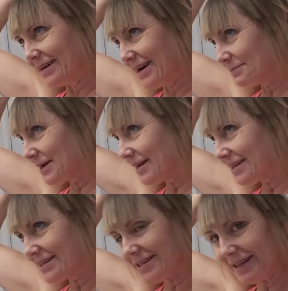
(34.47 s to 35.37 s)
I'm not
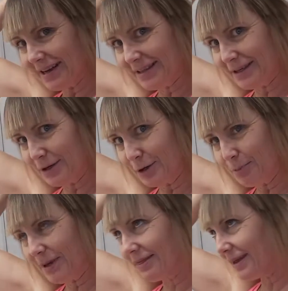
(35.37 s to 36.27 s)
into like the
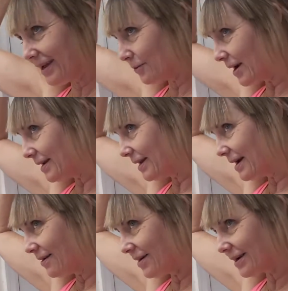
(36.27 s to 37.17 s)
goopy thing right
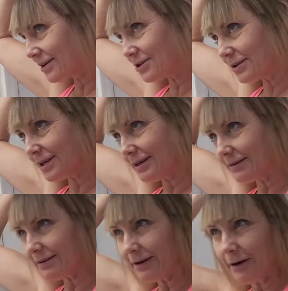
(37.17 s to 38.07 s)
now, actually.
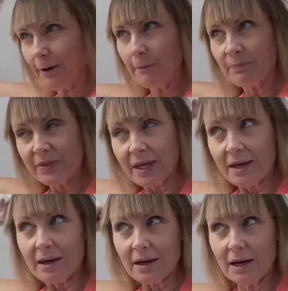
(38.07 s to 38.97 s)
So
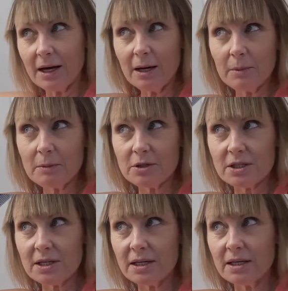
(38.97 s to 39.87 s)
I'm
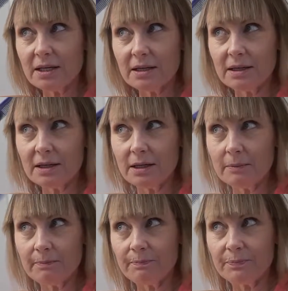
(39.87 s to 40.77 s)
just
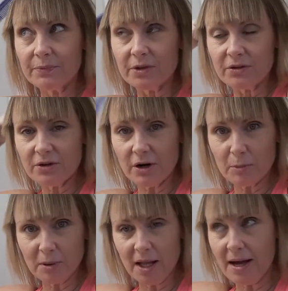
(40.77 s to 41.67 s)
gonna start
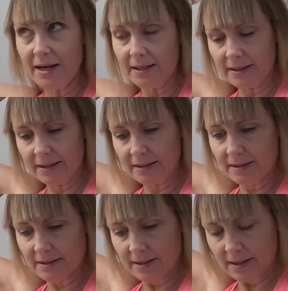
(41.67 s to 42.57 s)
applying
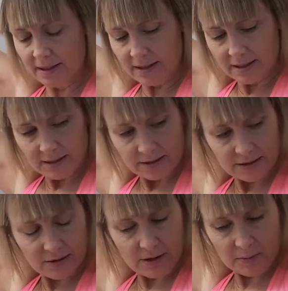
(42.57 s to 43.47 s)
this.
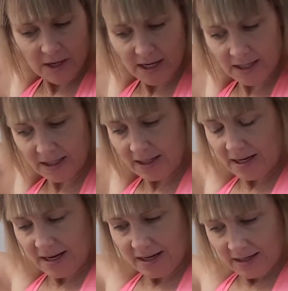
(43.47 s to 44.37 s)
So I'm kind of
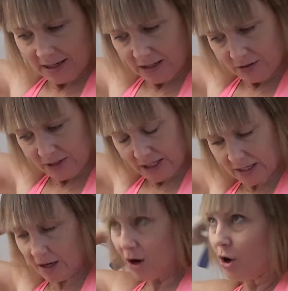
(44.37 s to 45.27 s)
using
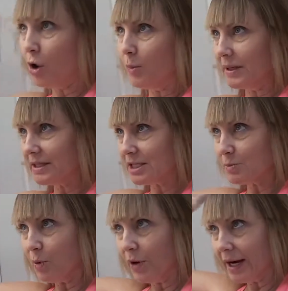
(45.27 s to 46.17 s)
a comb at this
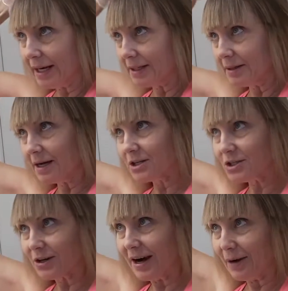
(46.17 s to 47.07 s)
point. Not
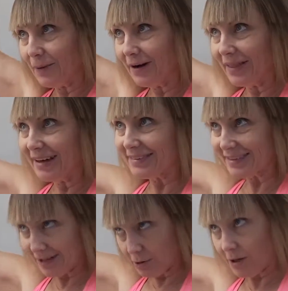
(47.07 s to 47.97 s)
sure how well that's
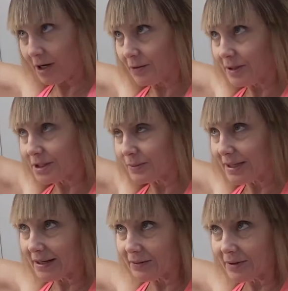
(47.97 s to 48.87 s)
gonna work once we
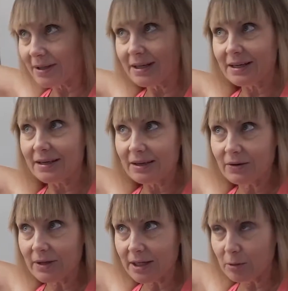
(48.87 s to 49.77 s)
get really
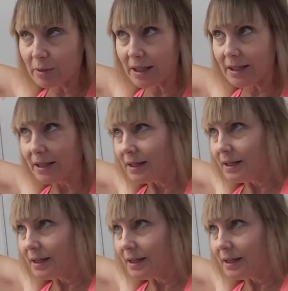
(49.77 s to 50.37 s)
into it, but